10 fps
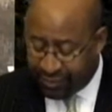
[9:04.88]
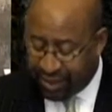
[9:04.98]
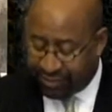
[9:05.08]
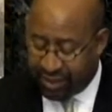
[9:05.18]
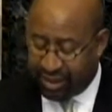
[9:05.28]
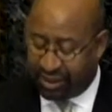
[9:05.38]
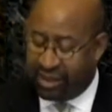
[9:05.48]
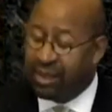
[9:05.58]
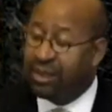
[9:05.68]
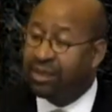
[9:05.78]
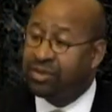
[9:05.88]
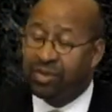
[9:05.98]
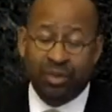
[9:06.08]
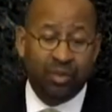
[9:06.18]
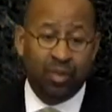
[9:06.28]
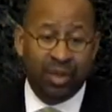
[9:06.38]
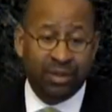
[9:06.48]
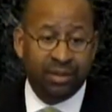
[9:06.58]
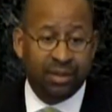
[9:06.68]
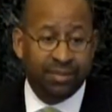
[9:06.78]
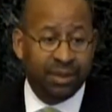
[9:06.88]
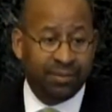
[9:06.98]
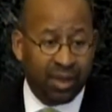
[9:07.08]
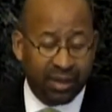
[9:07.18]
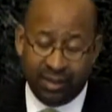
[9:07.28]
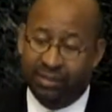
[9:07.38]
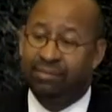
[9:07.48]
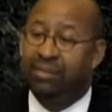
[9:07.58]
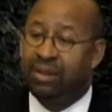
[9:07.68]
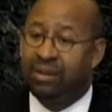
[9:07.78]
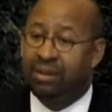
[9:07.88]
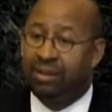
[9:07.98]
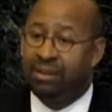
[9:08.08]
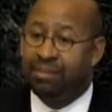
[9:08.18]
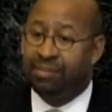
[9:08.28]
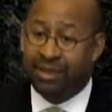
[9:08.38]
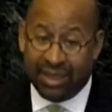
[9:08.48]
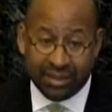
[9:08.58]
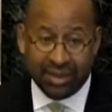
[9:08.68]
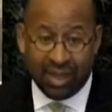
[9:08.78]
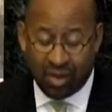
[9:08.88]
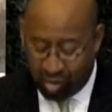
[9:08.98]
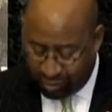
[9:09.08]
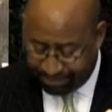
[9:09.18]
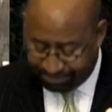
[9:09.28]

Marathon, and certainly one to be applauded. But that's not all.